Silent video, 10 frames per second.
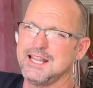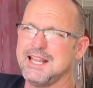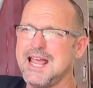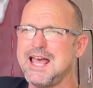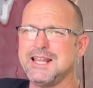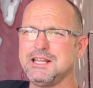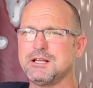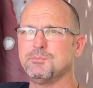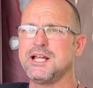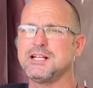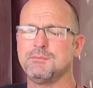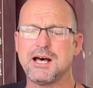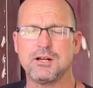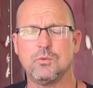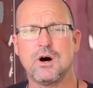he had, he complained
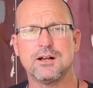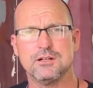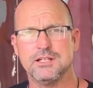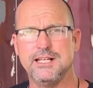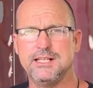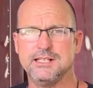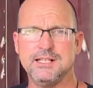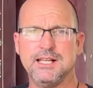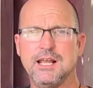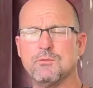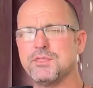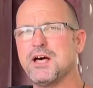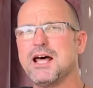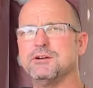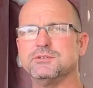about a water leak and we
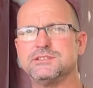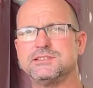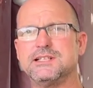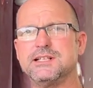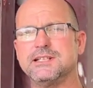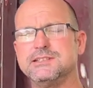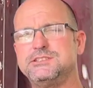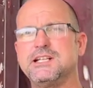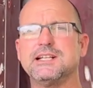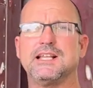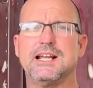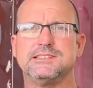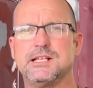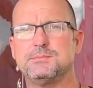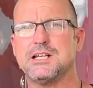thought it was the chicken
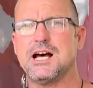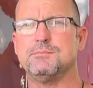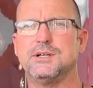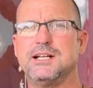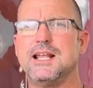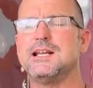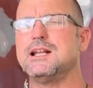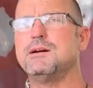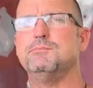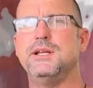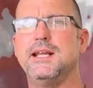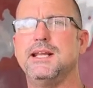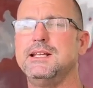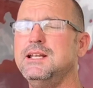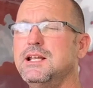lights up top, but it ended up
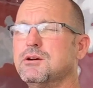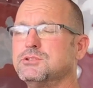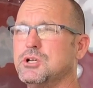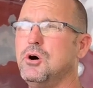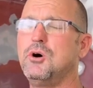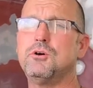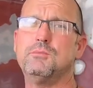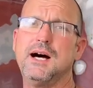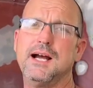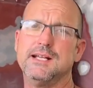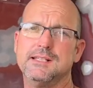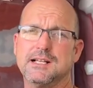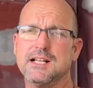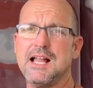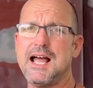being, there was a hole behind the
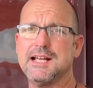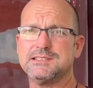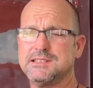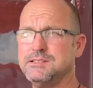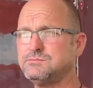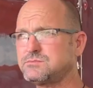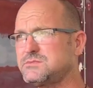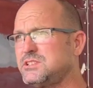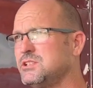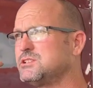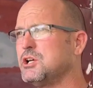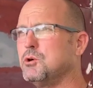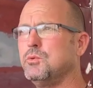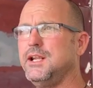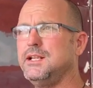glass. So
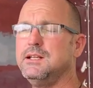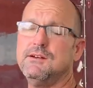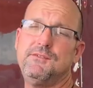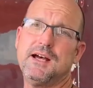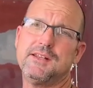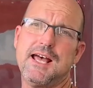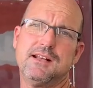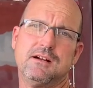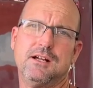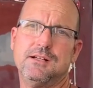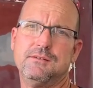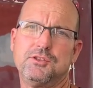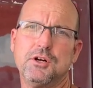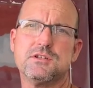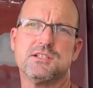we found that on
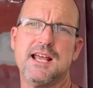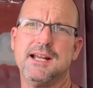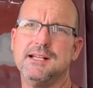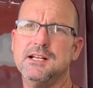Thursday.